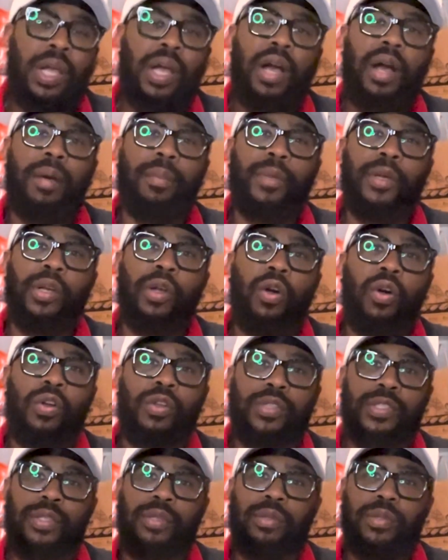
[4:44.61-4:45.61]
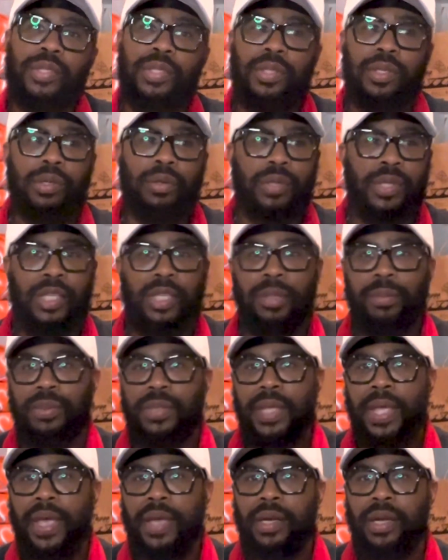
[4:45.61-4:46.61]
but it also still keeps
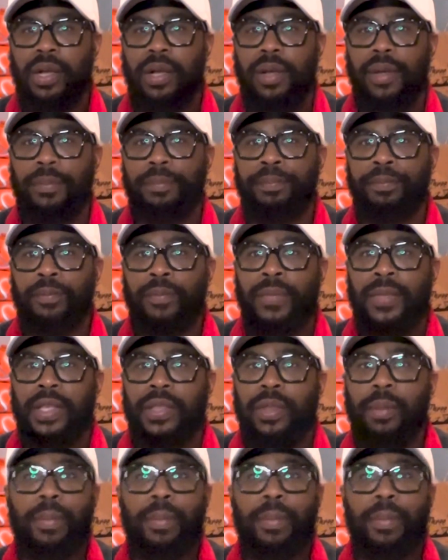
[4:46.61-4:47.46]
that the